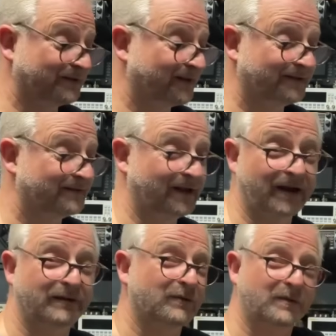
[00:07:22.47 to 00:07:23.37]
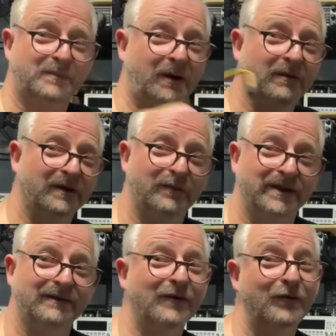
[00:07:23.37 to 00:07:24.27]
on this, and probably
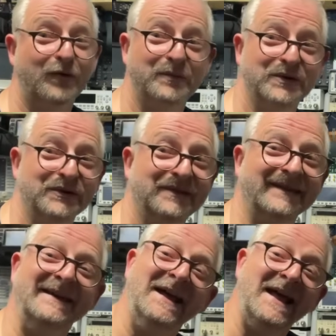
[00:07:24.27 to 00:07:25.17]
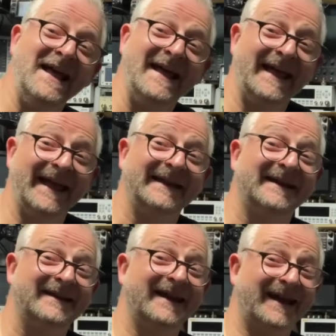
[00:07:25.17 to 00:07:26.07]
with the whole community, and
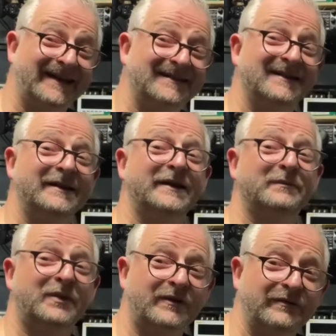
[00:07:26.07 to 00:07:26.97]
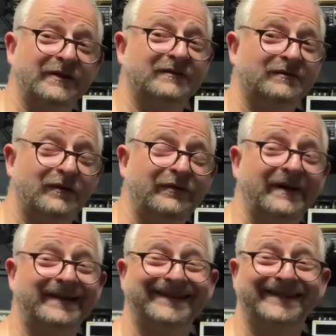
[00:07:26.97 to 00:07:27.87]
they actually improved the
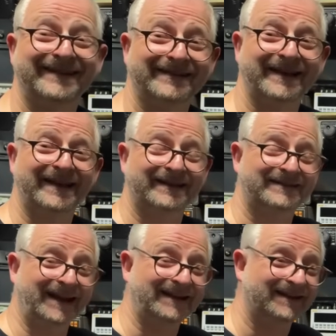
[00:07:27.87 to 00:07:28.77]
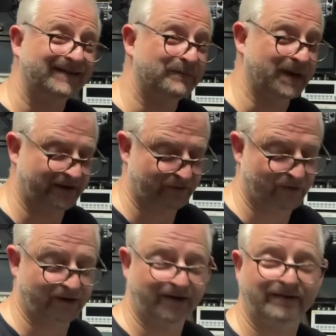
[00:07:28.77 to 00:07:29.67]
software a lot. They extended the menu
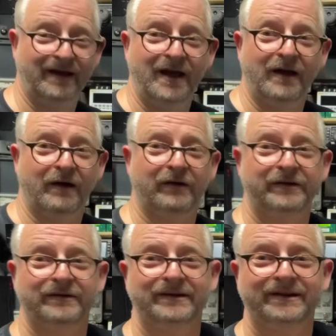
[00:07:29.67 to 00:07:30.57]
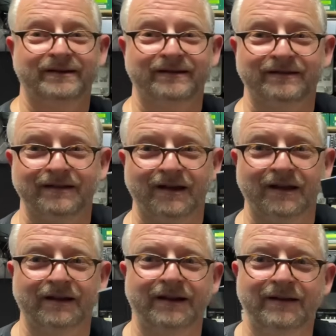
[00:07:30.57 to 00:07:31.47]
a lot. All you need is a
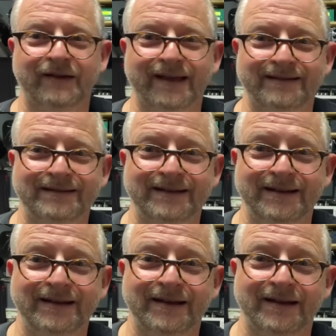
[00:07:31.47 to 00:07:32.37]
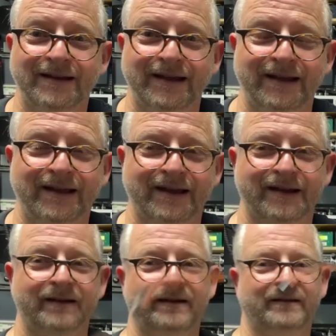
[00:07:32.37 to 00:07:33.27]
uh, little S T link
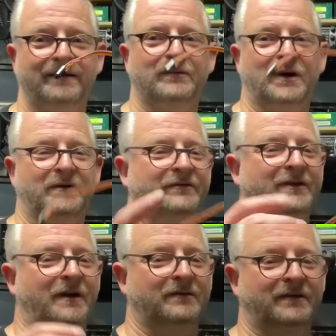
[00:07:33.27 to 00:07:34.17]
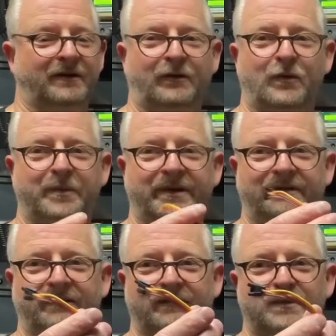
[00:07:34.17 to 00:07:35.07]
here. This is one of those uh,
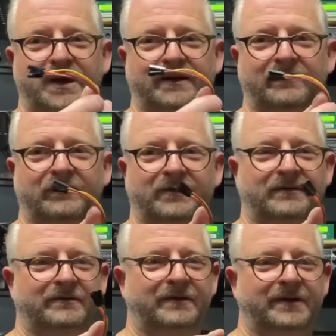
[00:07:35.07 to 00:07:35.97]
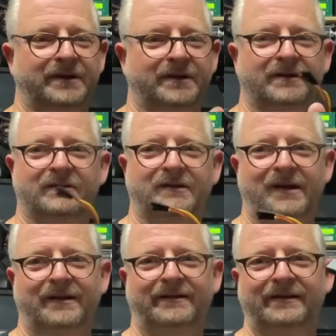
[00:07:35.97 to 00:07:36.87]
copies. You buy that for two, three uh,
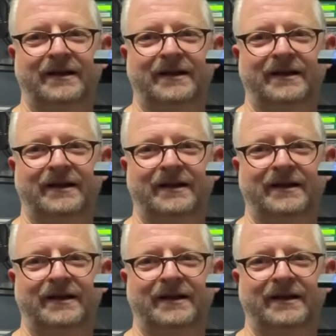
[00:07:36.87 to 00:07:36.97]
dollars.